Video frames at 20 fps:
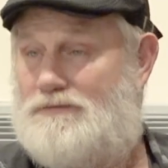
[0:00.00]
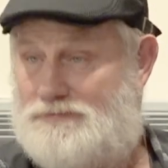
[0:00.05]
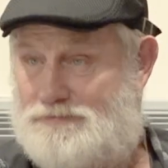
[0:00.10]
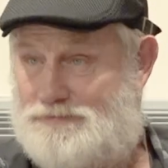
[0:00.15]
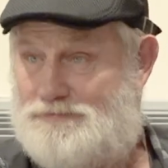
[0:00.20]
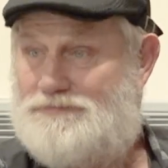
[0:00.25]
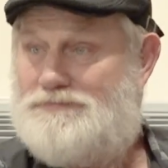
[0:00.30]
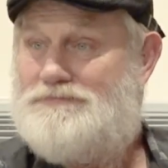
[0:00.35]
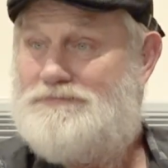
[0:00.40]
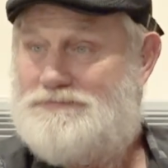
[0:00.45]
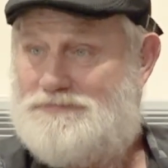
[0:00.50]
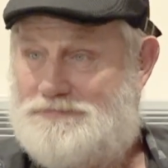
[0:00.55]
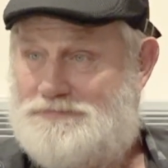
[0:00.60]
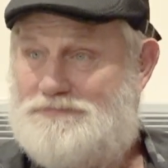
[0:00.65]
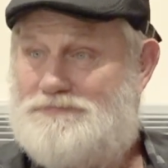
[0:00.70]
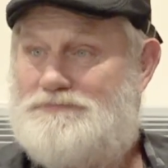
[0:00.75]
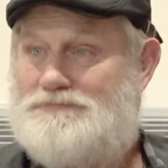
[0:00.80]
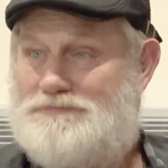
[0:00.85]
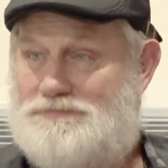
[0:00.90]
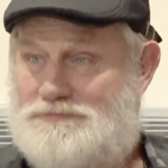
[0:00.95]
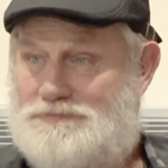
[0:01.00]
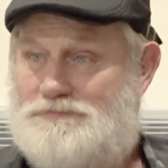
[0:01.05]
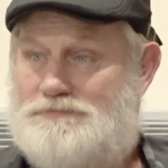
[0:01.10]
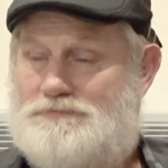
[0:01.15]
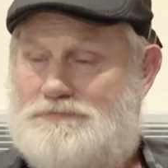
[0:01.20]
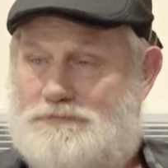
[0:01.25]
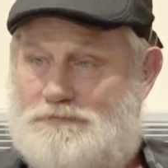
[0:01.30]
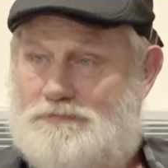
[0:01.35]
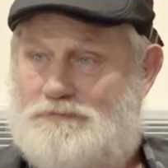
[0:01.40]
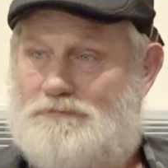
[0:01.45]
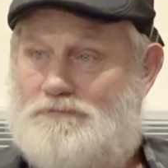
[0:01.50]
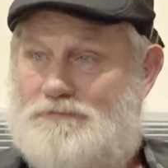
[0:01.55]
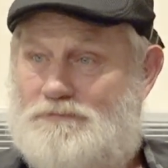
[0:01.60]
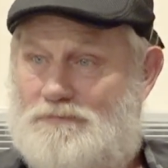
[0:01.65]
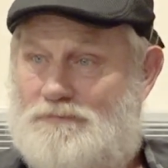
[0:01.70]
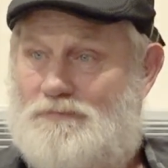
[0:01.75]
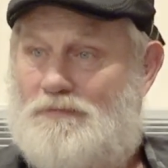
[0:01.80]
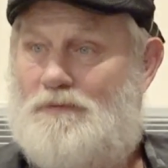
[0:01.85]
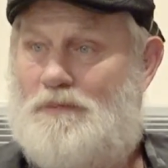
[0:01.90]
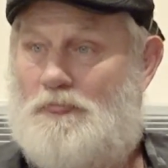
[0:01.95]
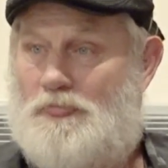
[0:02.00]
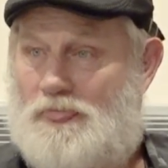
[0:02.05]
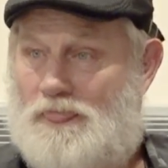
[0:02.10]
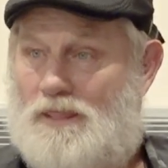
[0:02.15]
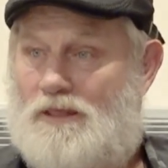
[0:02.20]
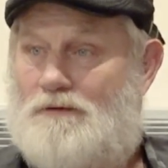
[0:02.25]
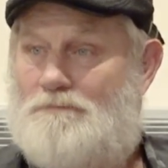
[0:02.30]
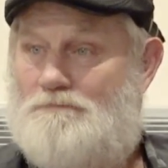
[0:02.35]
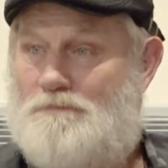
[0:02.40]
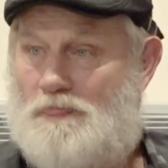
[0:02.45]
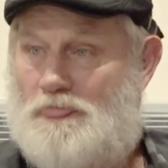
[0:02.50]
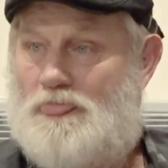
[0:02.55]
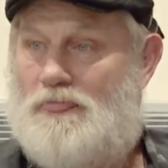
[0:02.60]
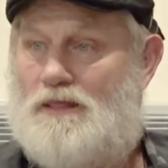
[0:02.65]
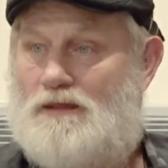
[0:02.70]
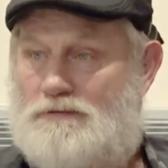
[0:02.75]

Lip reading: maybe your rent is, or your mortgage is